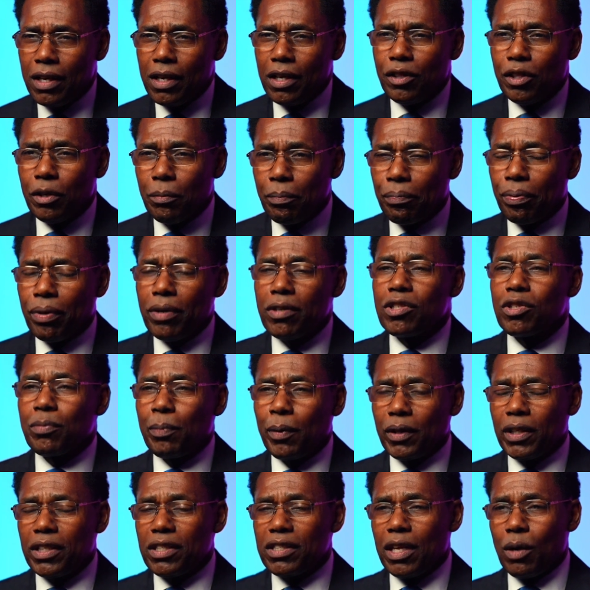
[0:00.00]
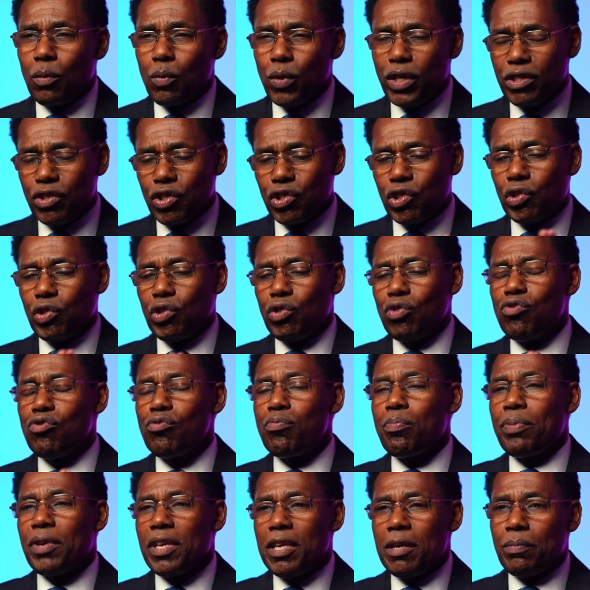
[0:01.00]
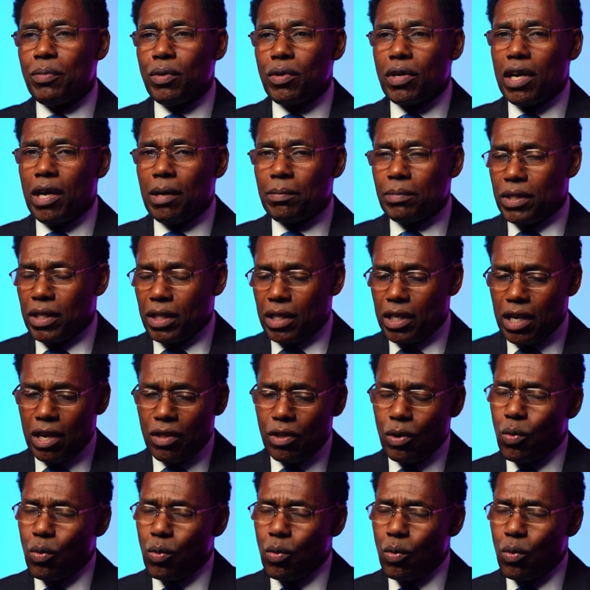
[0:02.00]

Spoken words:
The principle is that when 2 people come together,